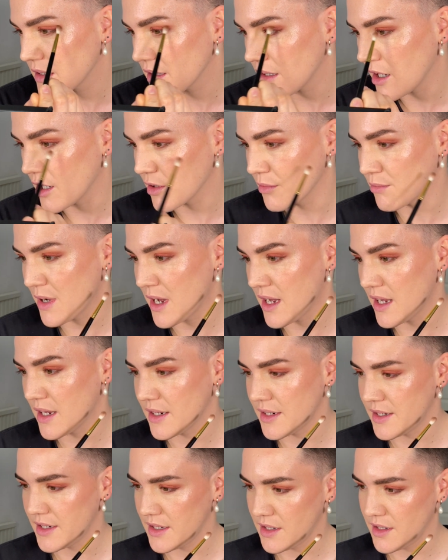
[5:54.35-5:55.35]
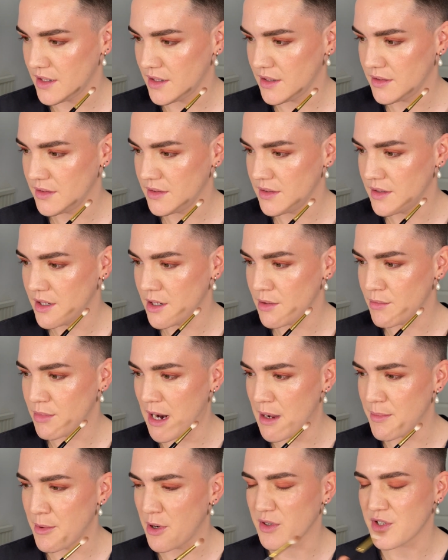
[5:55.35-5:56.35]
on my brow
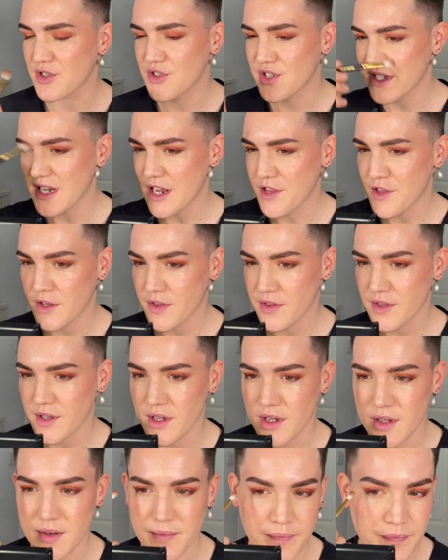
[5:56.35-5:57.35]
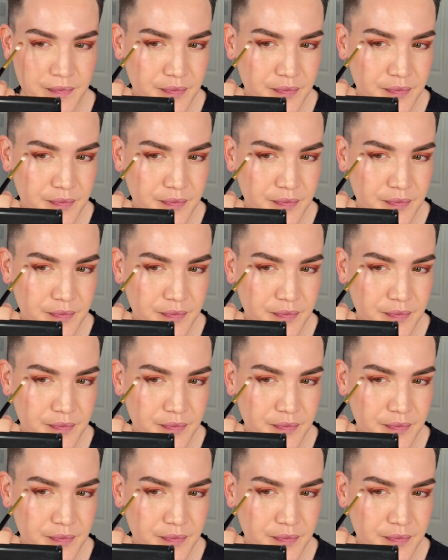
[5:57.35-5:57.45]
bone. Just because I think the